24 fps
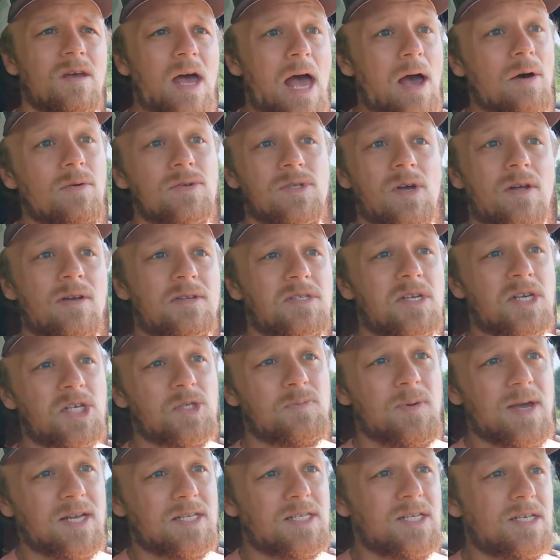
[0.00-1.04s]
I was honestly
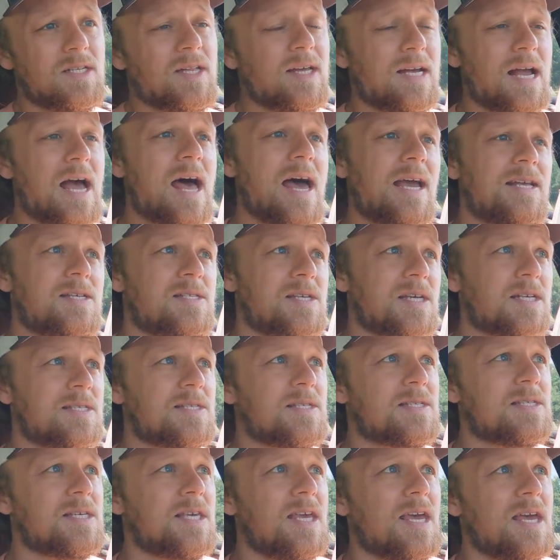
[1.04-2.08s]
expecting like high
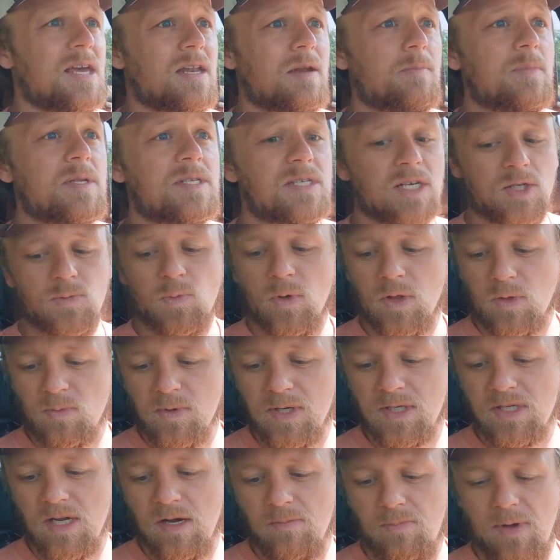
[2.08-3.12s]
6s again. I mean,
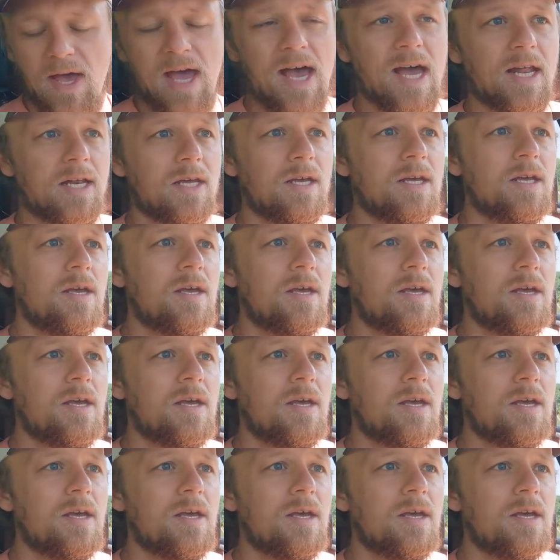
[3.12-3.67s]
6.3 is not bad.